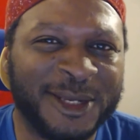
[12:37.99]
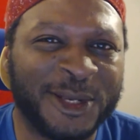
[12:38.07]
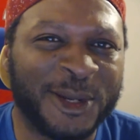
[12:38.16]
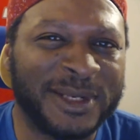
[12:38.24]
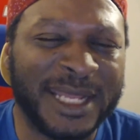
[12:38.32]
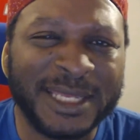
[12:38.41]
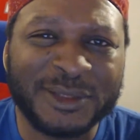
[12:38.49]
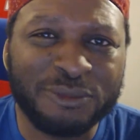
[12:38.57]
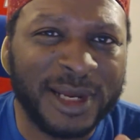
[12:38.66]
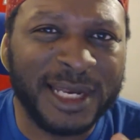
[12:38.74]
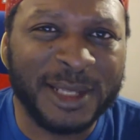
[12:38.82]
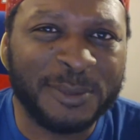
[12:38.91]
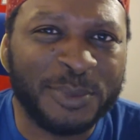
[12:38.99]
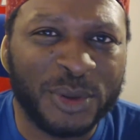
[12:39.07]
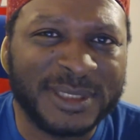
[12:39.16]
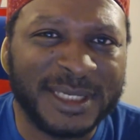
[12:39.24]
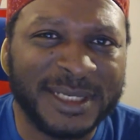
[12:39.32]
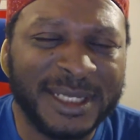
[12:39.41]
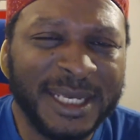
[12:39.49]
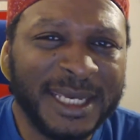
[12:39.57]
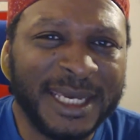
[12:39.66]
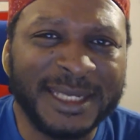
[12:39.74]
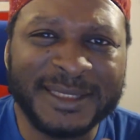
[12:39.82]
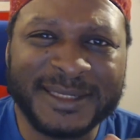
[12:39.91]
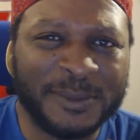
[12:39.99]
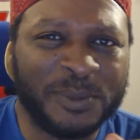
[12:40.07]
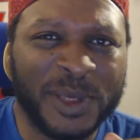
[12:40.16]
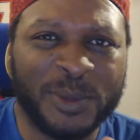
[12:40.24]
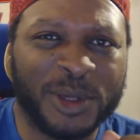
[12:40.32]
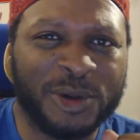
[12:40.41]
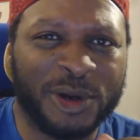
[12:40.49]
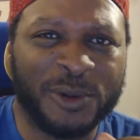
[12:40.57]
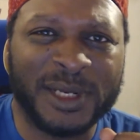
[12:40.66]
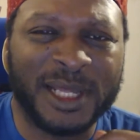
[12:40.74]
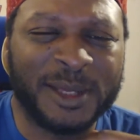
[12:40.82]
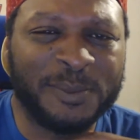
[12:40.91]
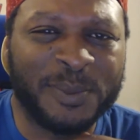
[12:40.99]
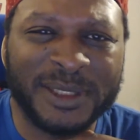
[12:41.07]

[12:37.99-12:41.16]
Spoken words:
and that's really important in some people growing up.